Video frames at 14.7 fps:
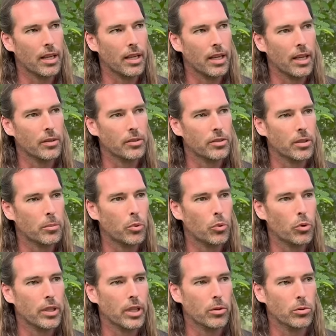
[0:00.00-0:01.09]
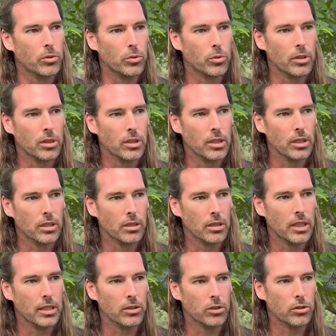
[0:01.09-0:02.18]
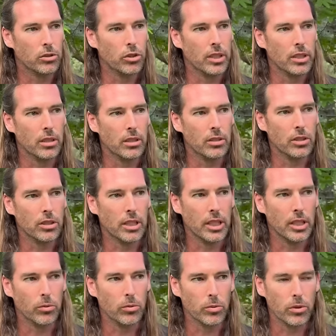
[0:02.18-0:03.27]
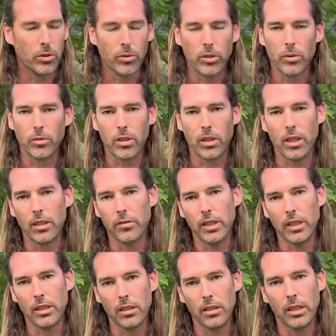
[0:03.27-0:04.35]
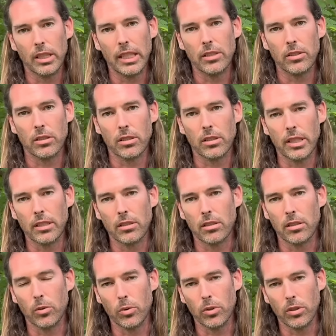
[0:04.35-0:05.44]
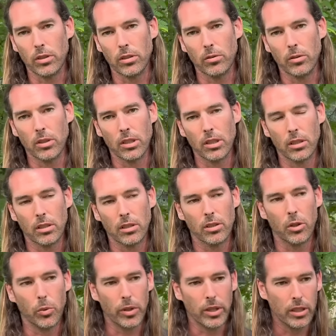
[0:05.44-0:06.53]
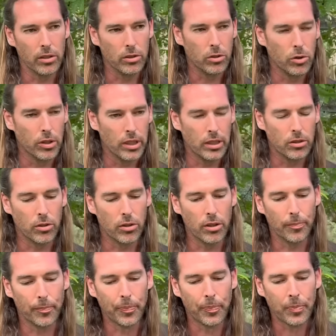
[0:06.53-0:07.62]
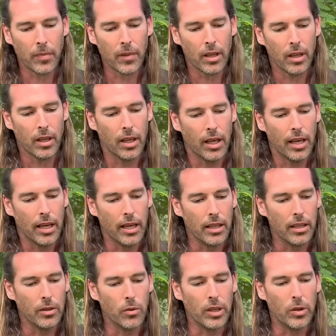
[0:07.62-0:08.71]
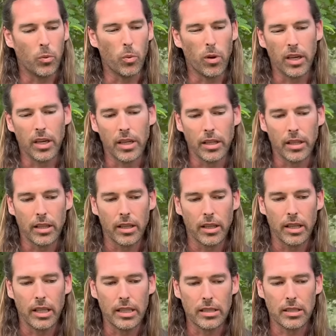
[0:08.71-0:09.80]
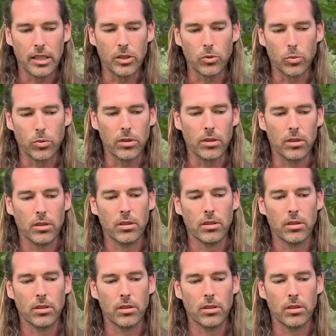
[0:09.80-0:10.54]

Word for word: at some point I was really into trying to understand what was going on with a lot of the, the ancient sites in the world and really going there and tuning into them and, and why these things were